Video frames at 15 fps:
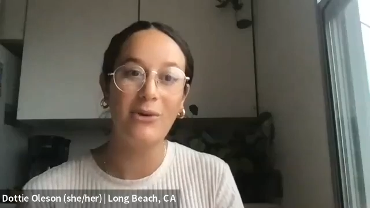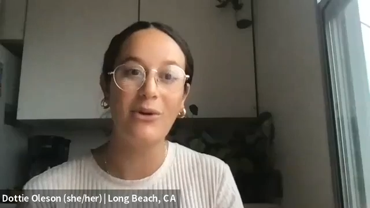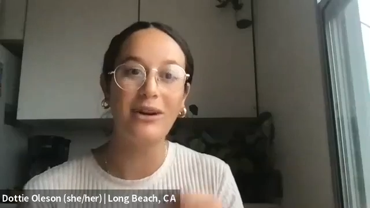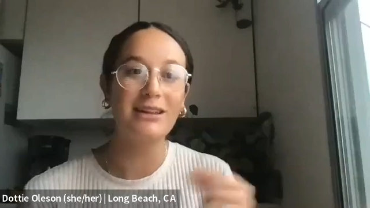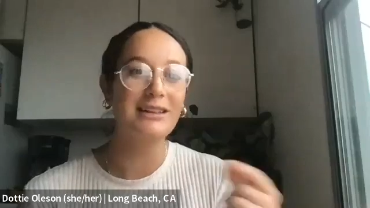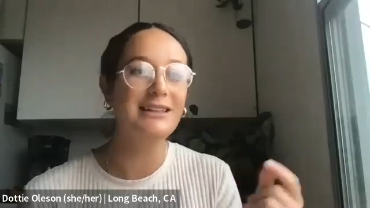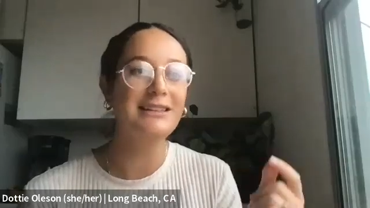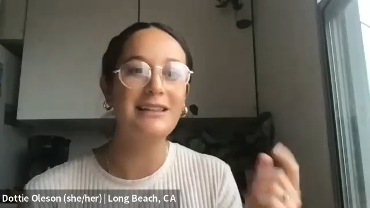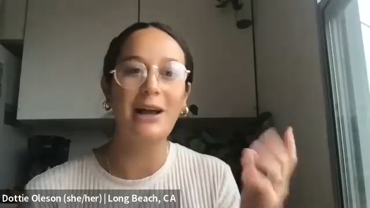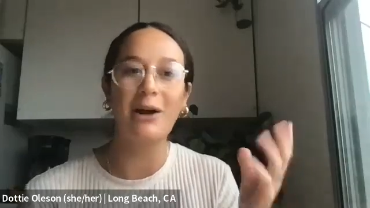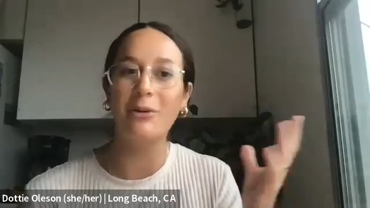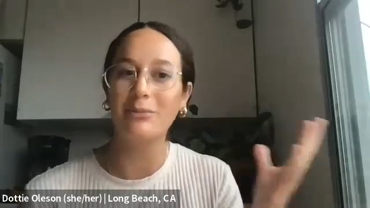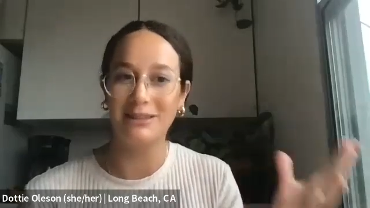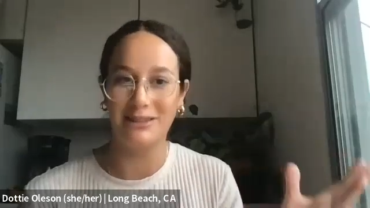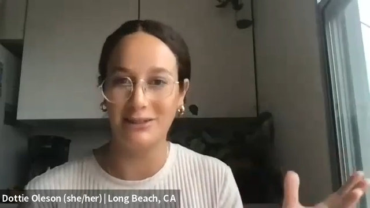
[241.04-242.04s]
or at least
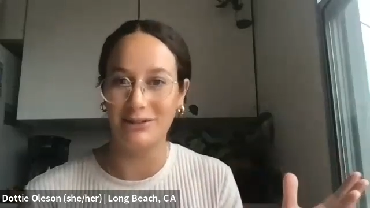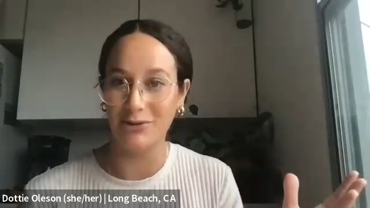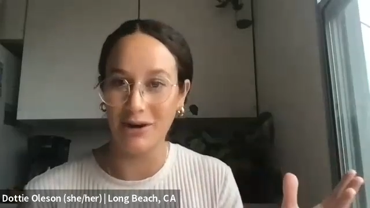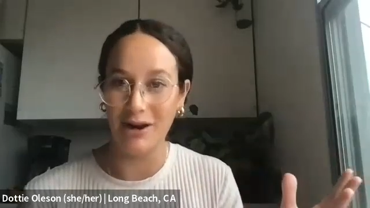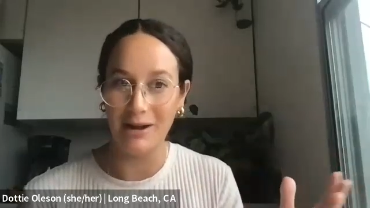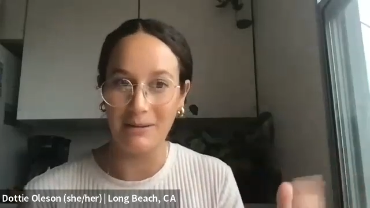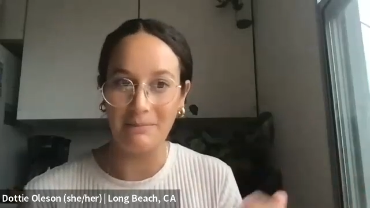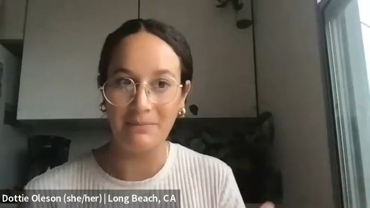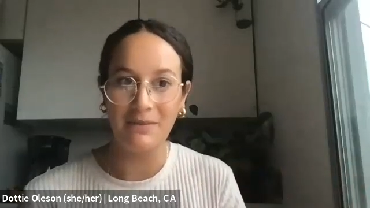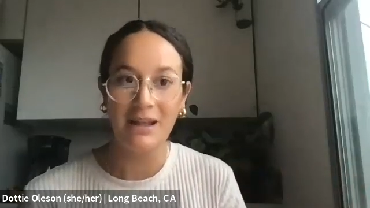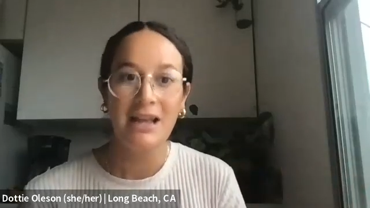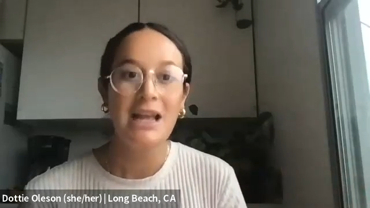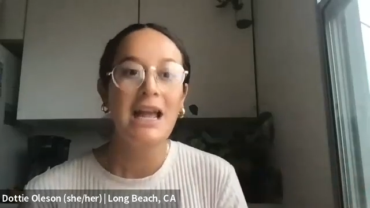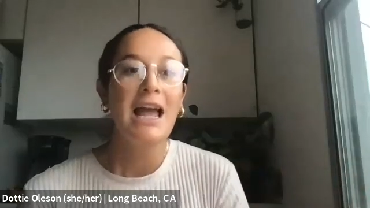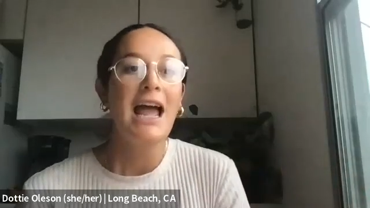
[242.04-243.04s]
help me to try."
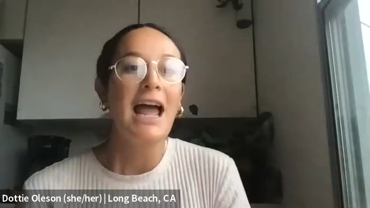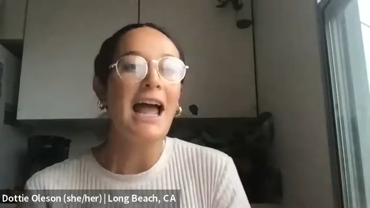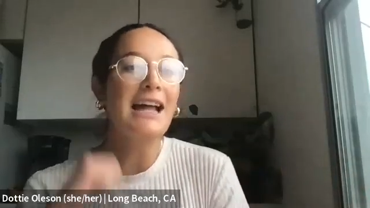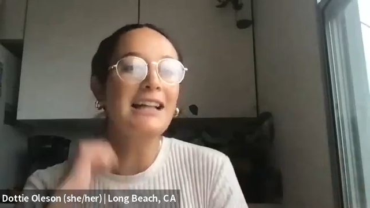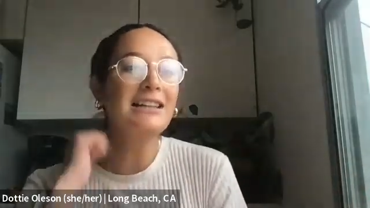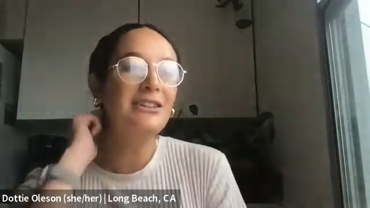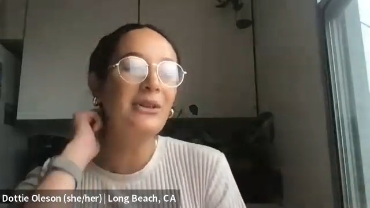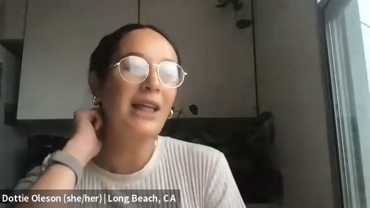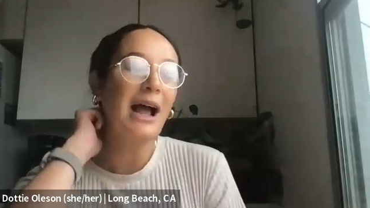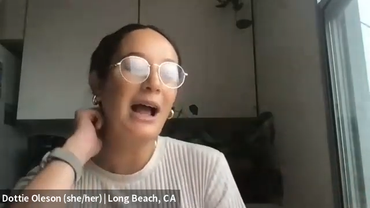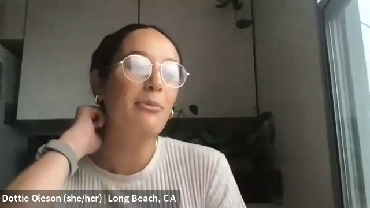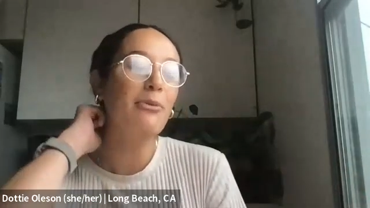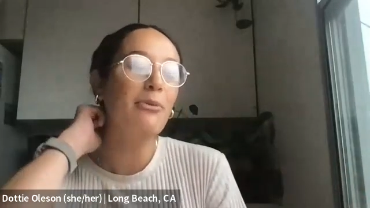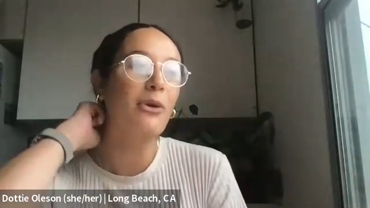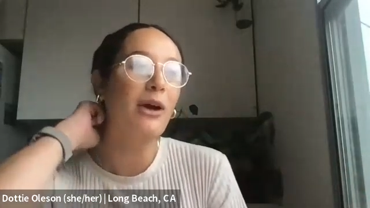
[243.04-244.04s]
And so
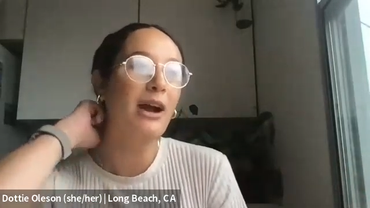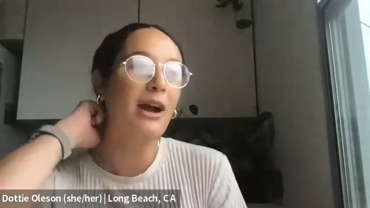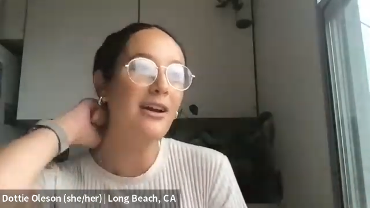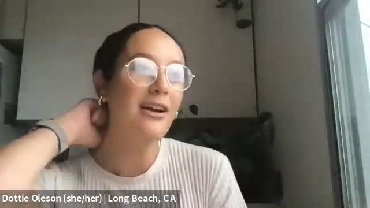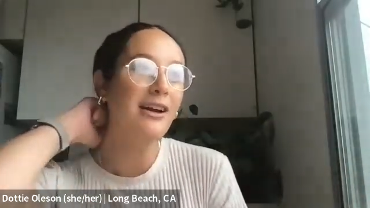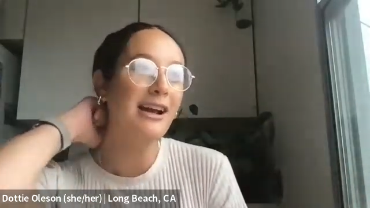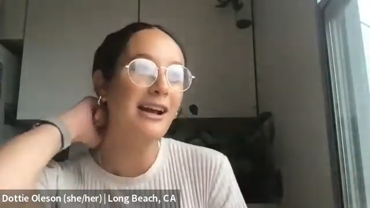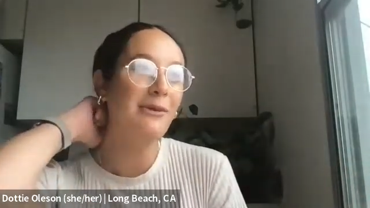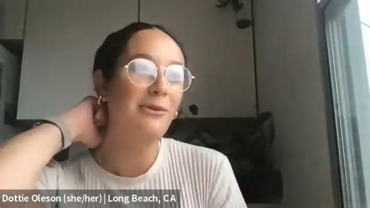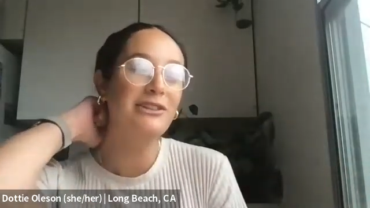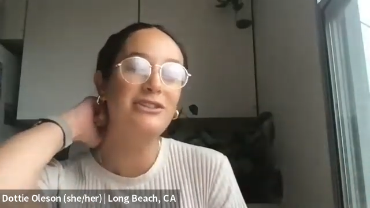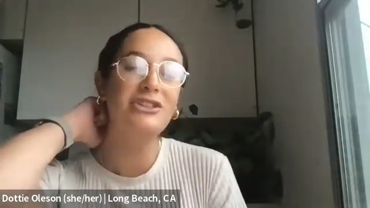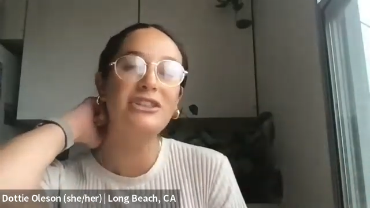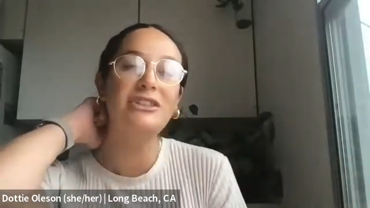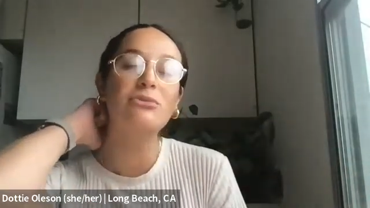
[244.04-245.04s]
that prayer
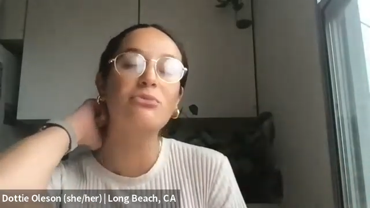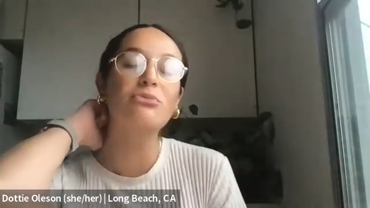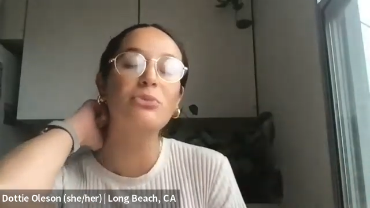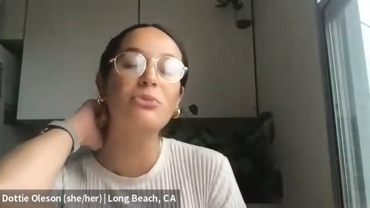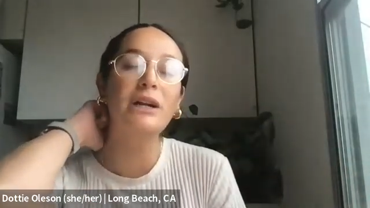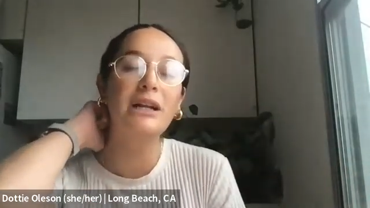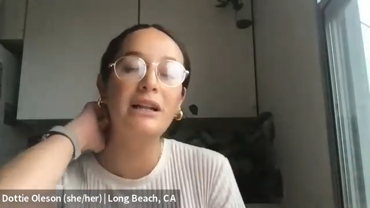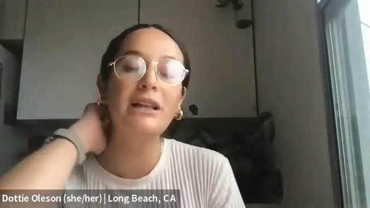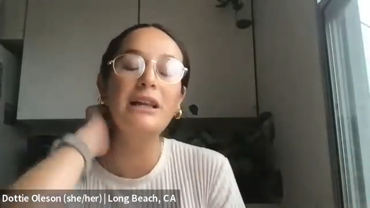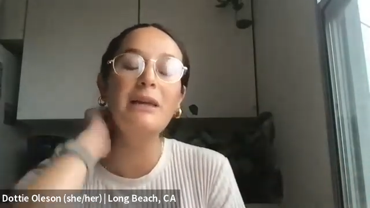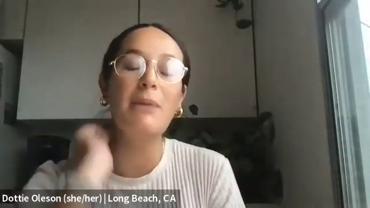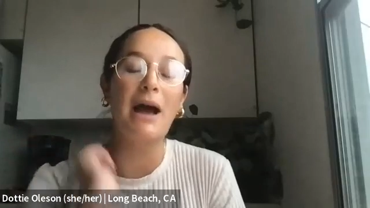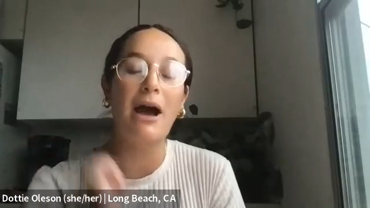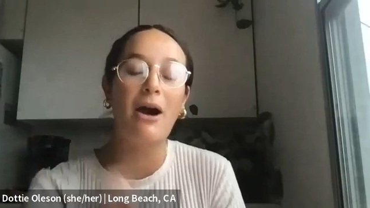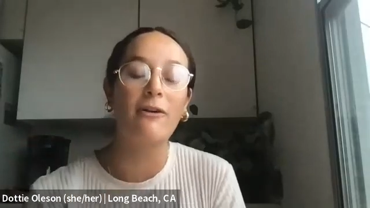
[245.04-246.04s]
was just really
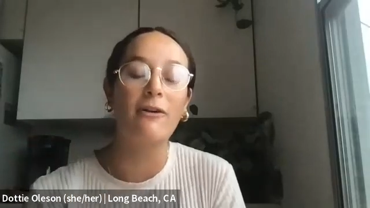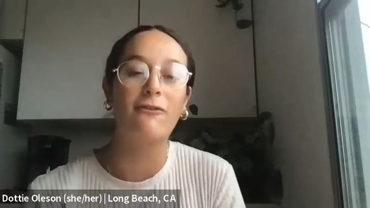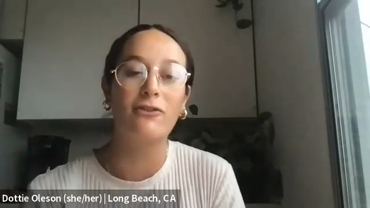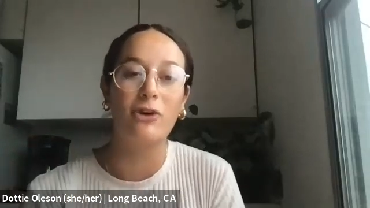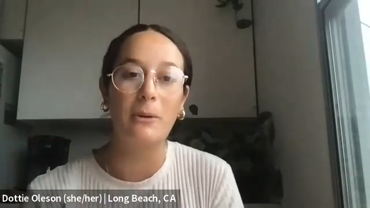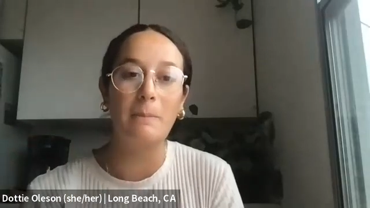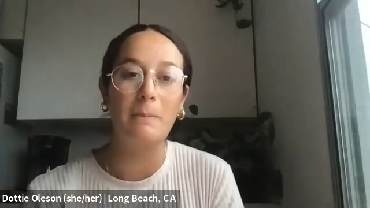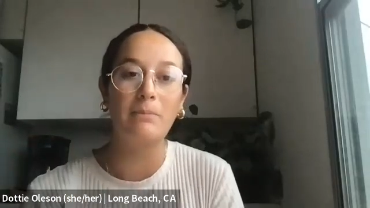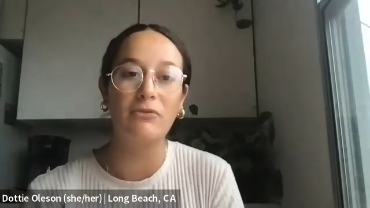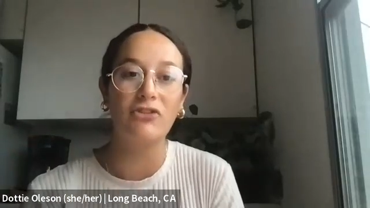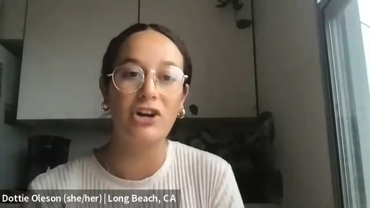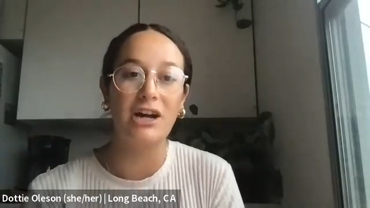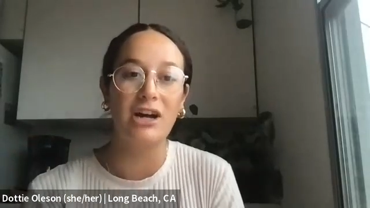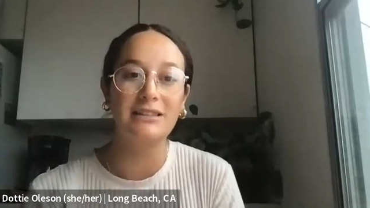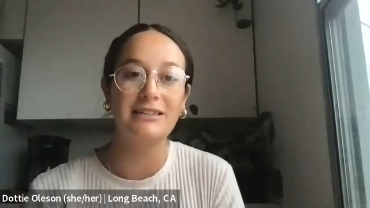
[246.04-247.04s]
powerful
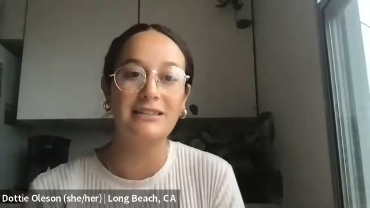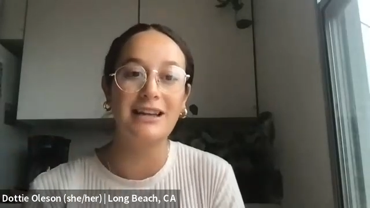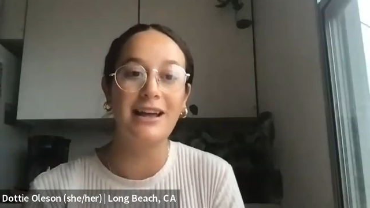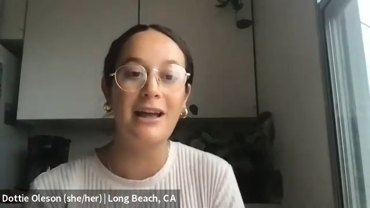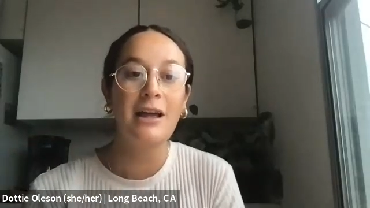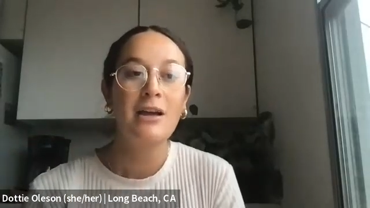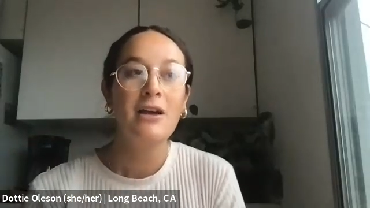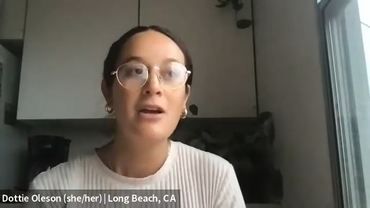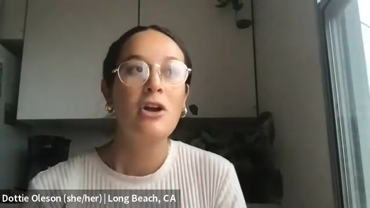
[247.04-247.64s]
for us to